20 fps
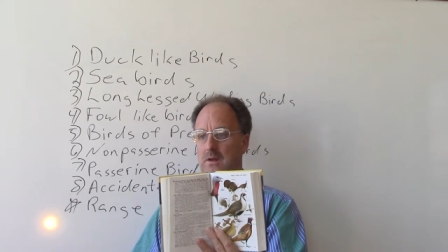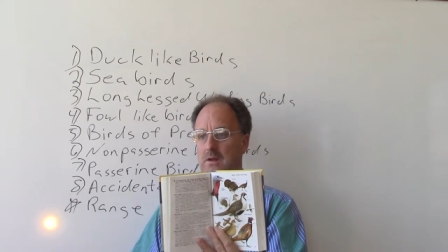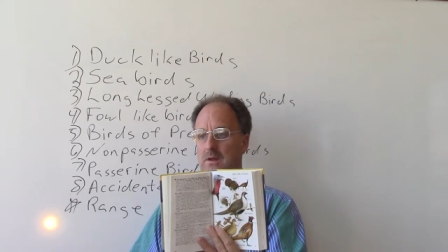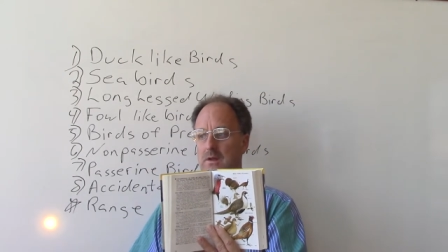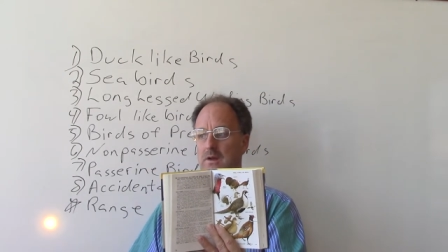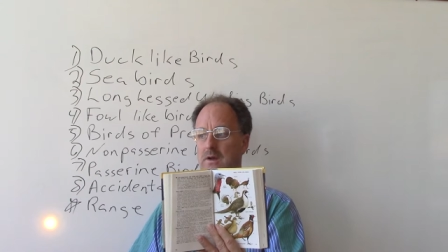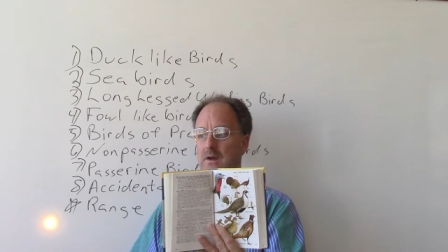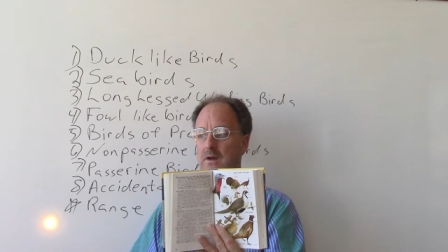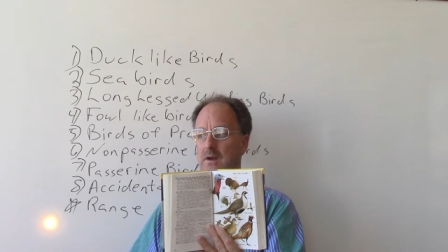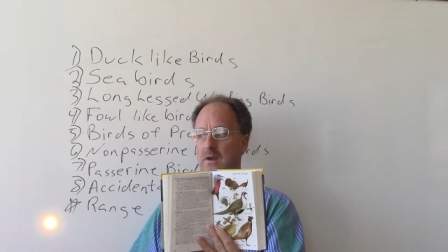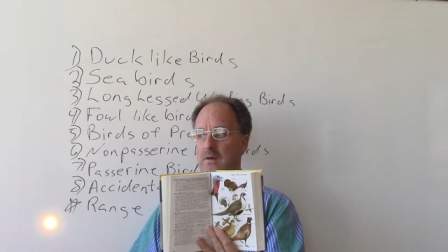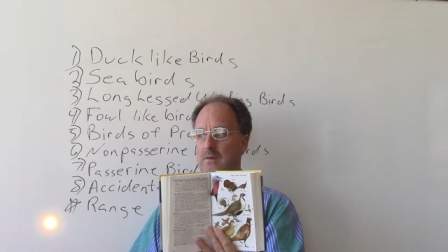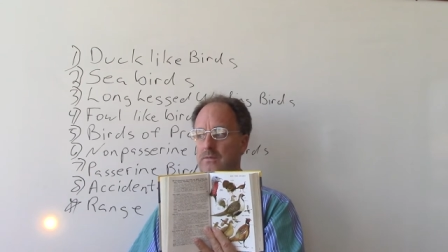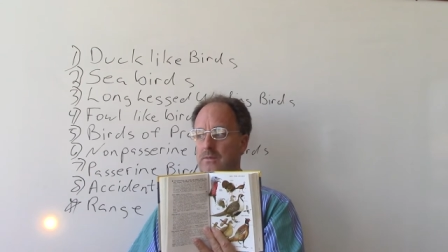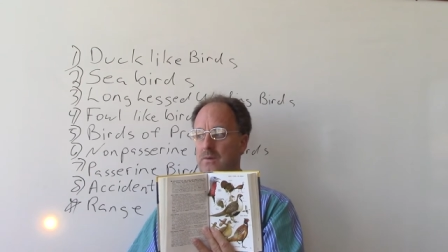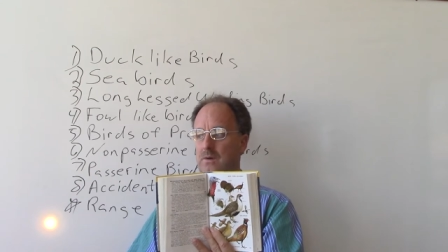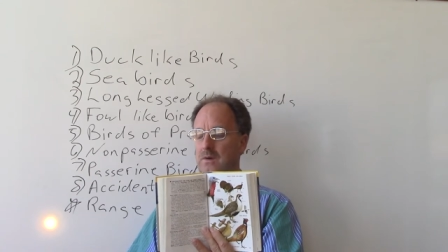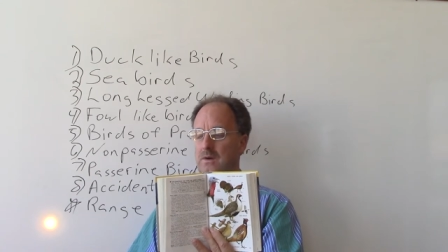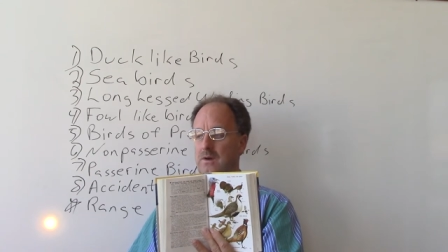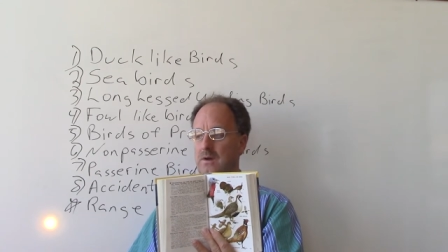hunting
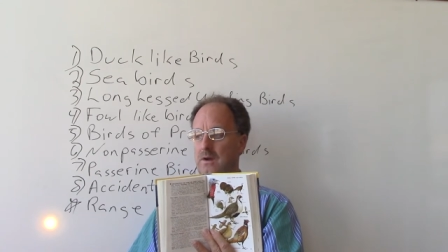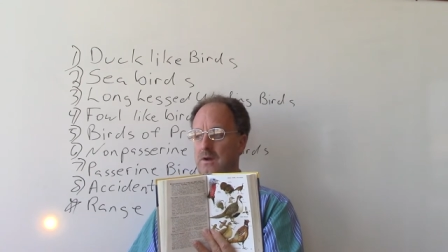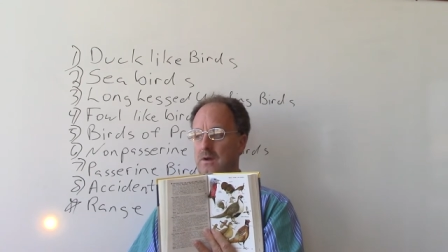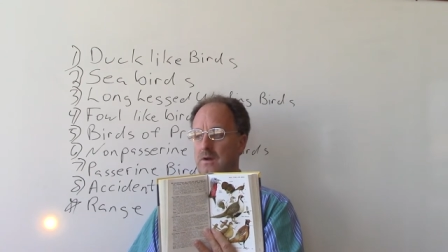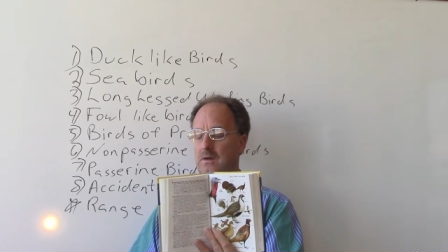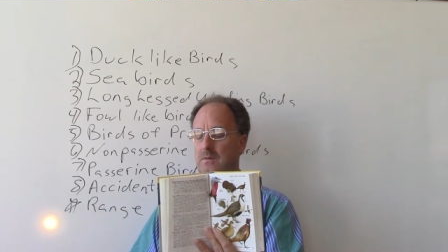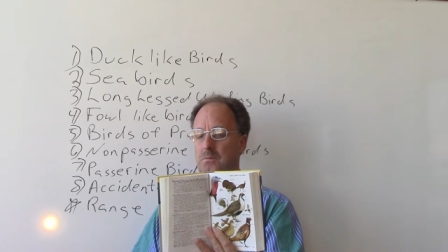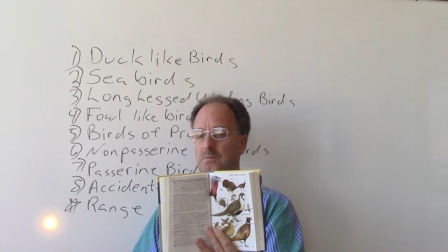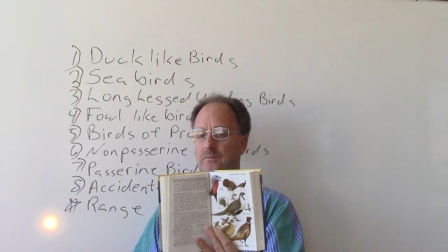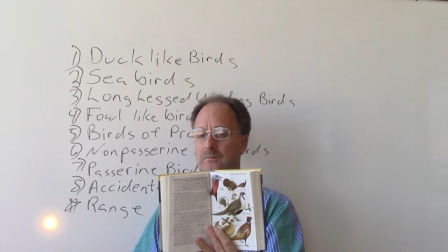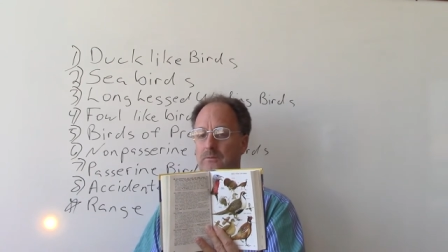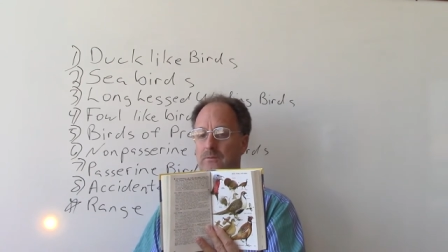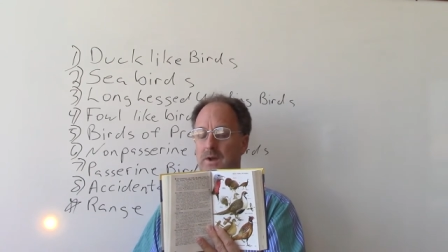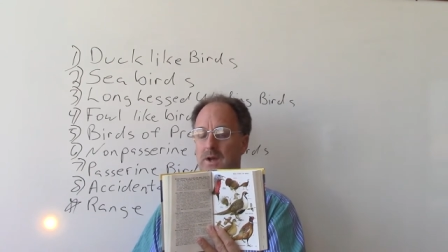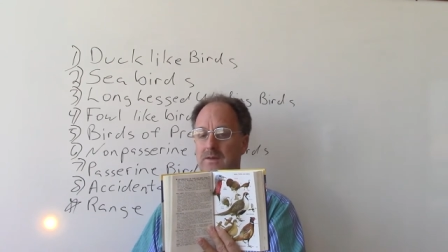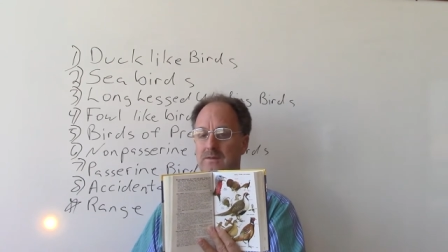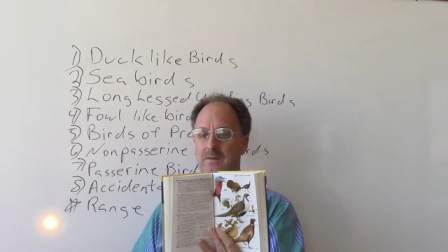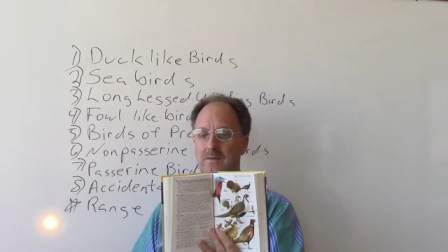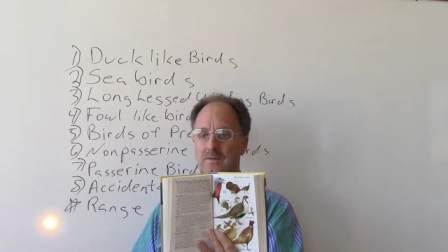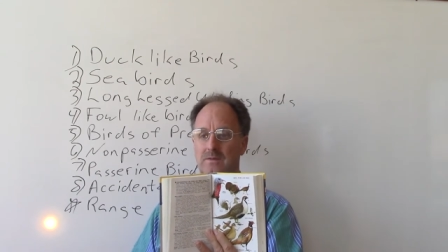for uh,
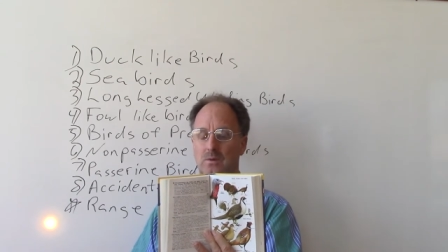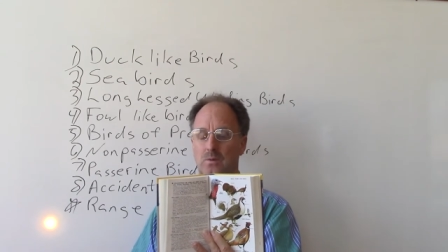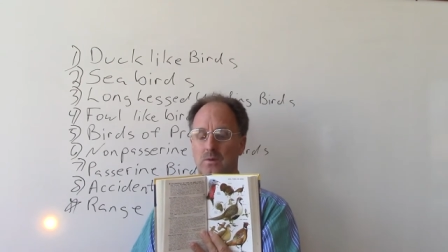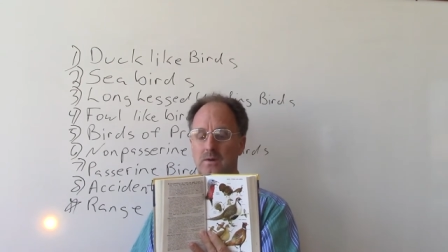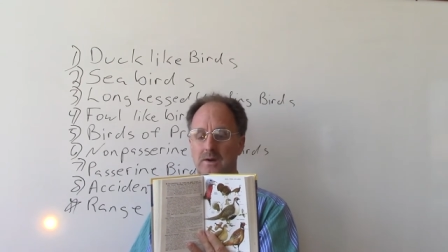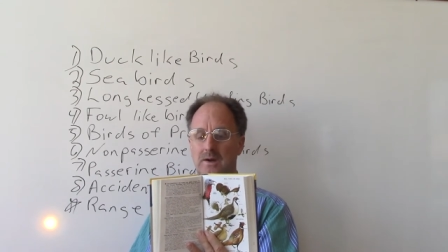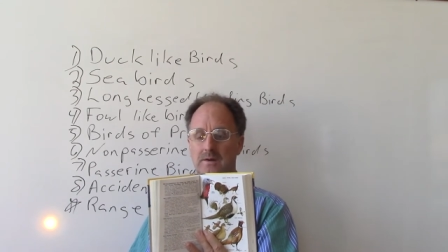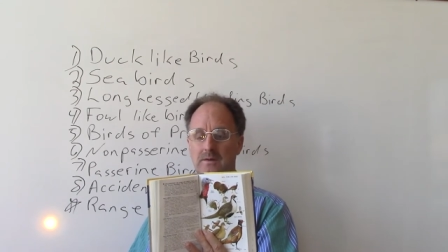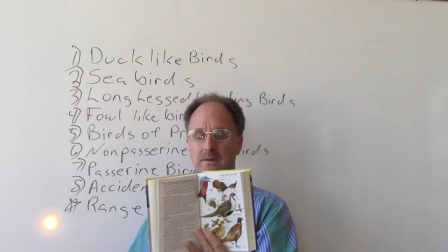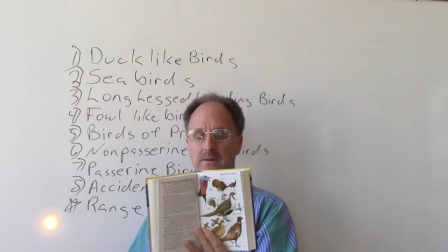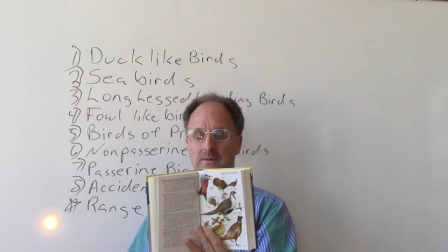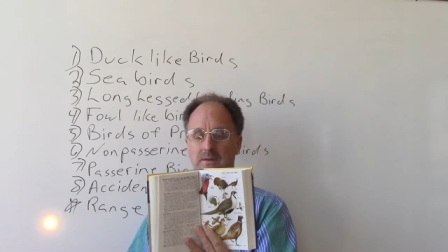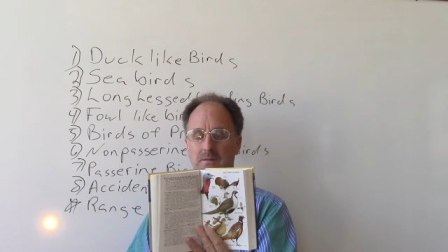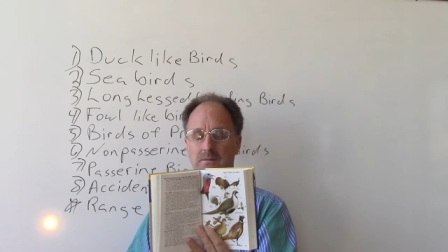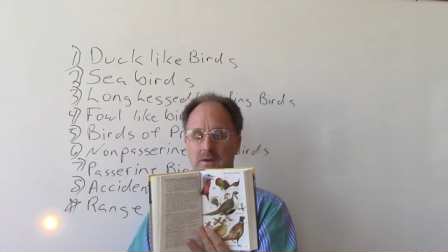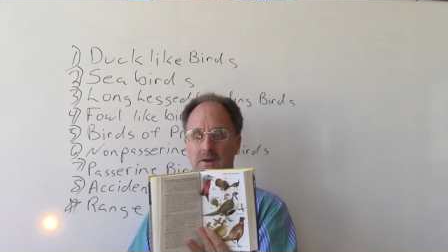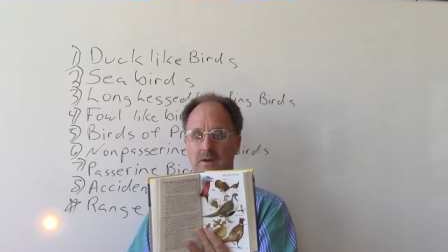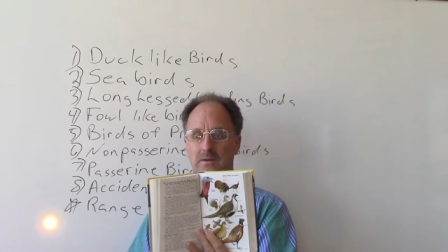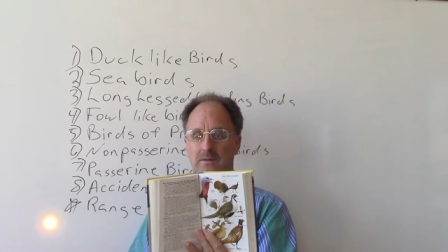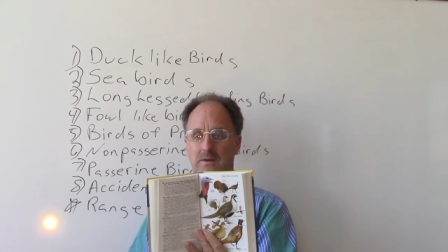pheasants or whatever,
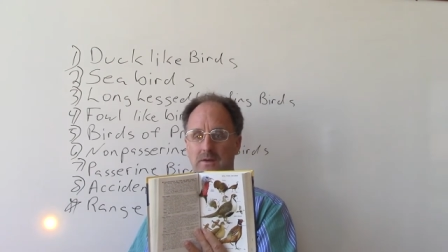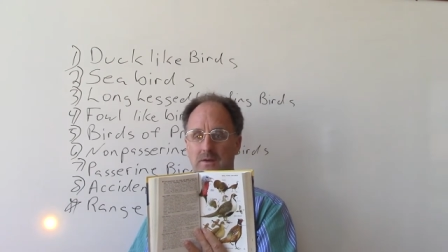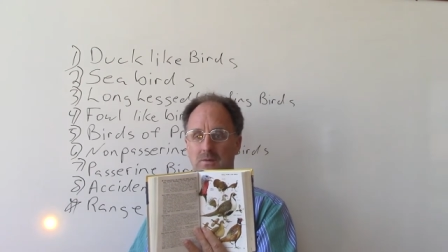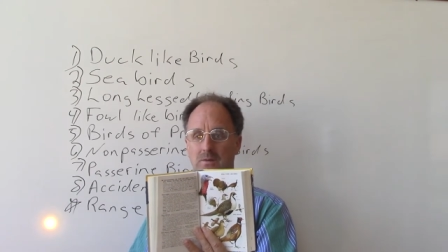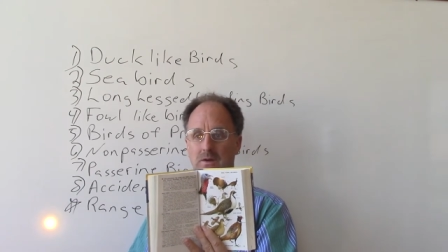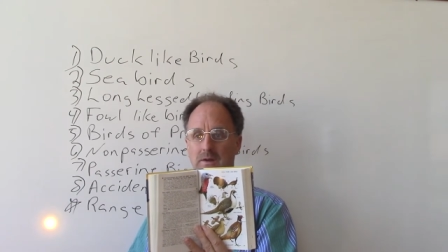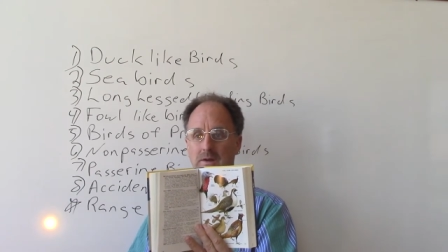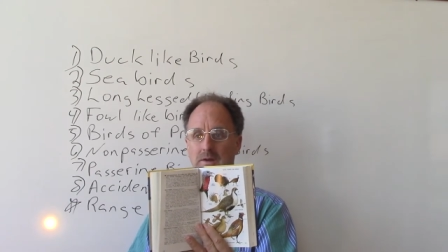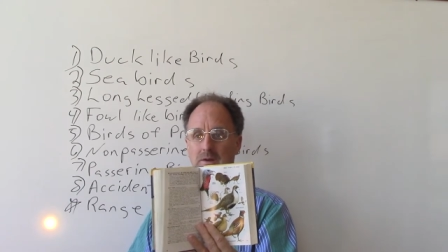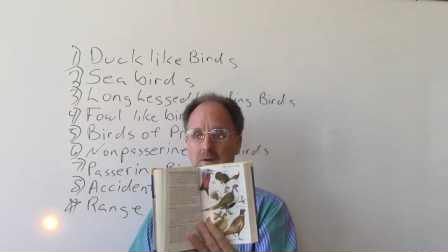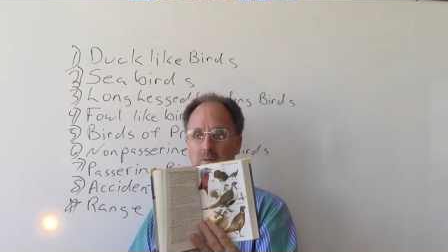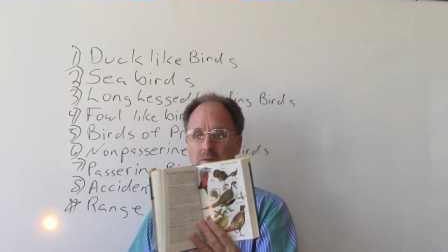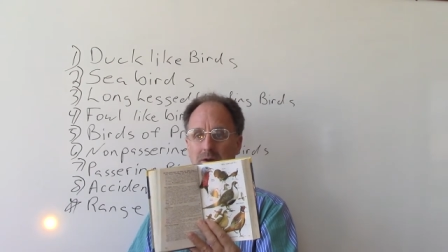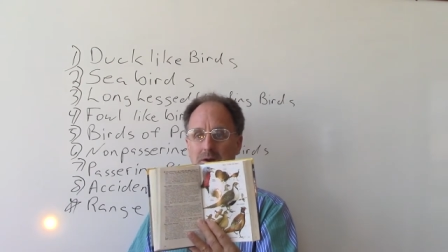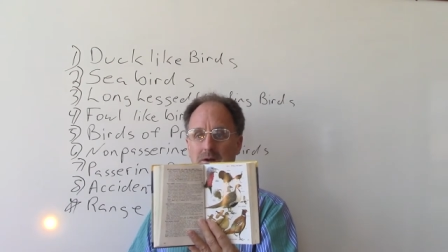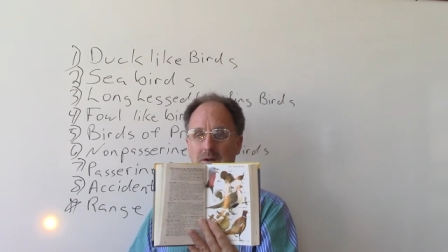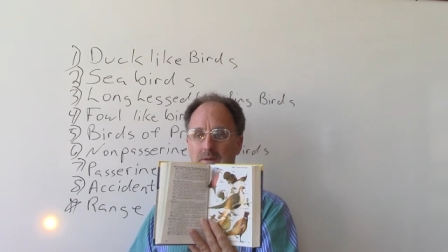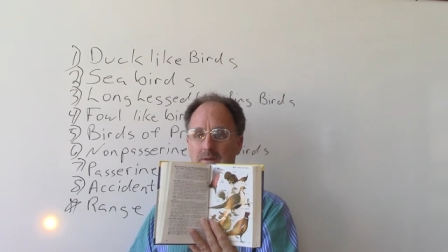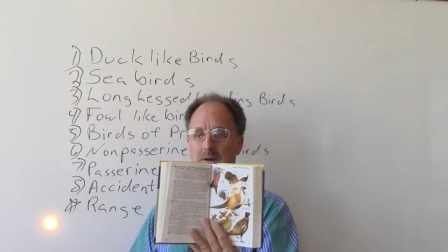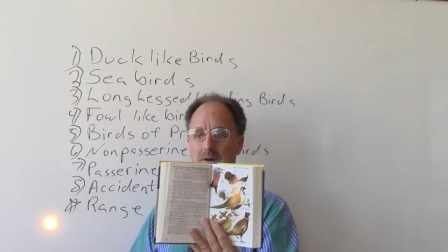sometimes you can run into
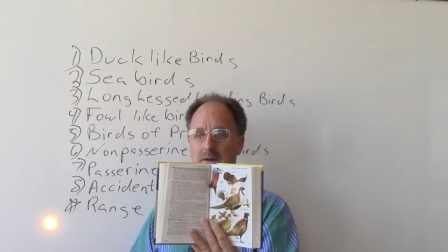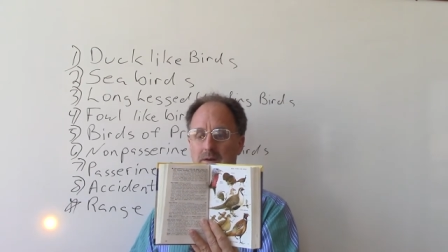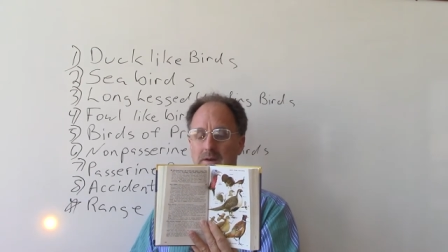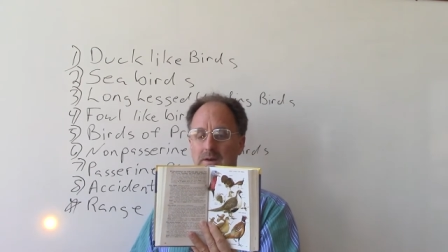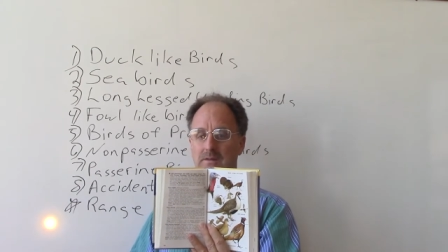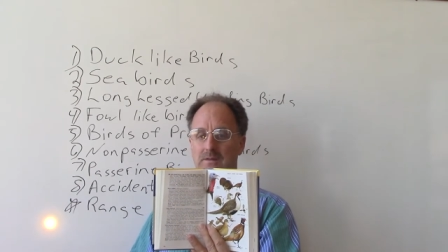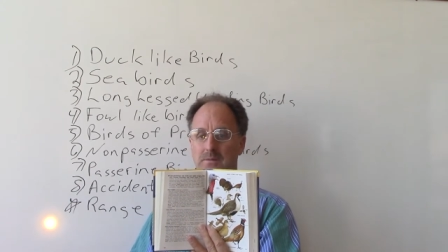wild turkeys,